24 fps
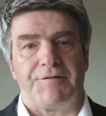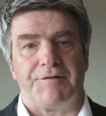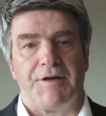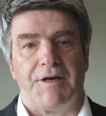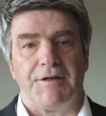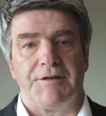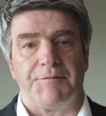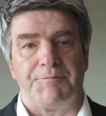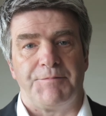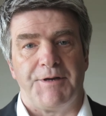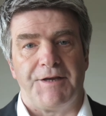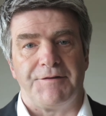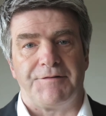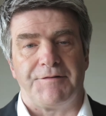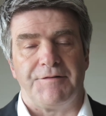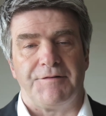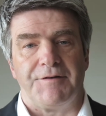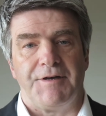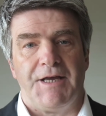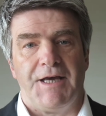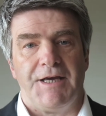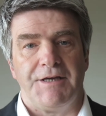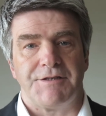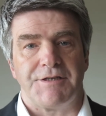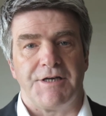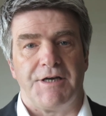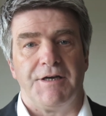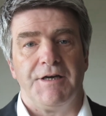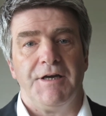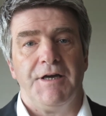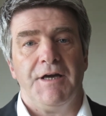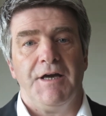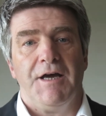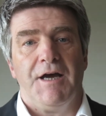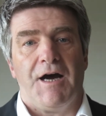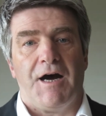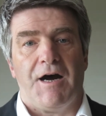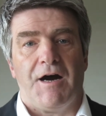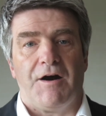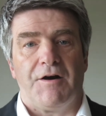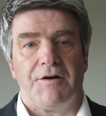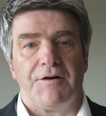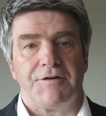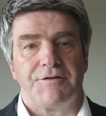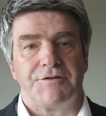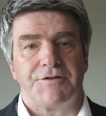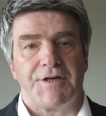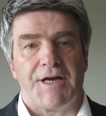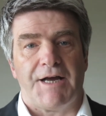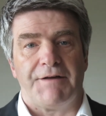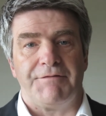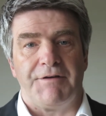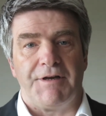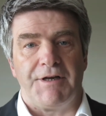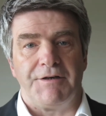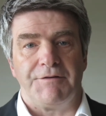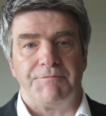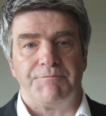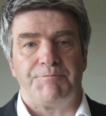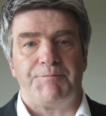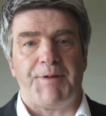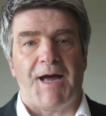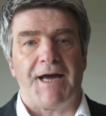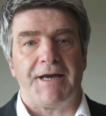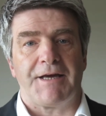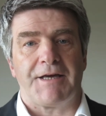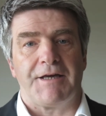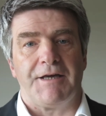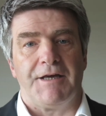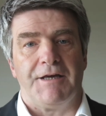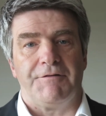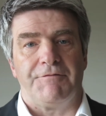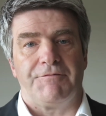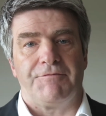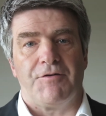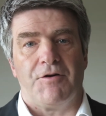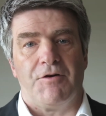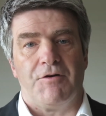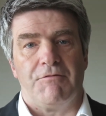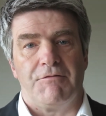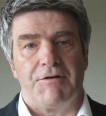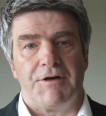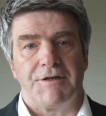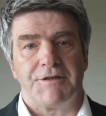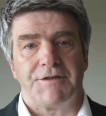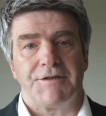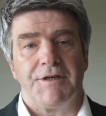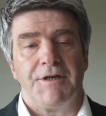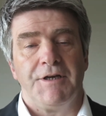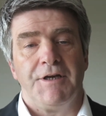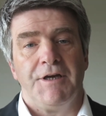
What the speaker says: other places in Asia are travelling back and forward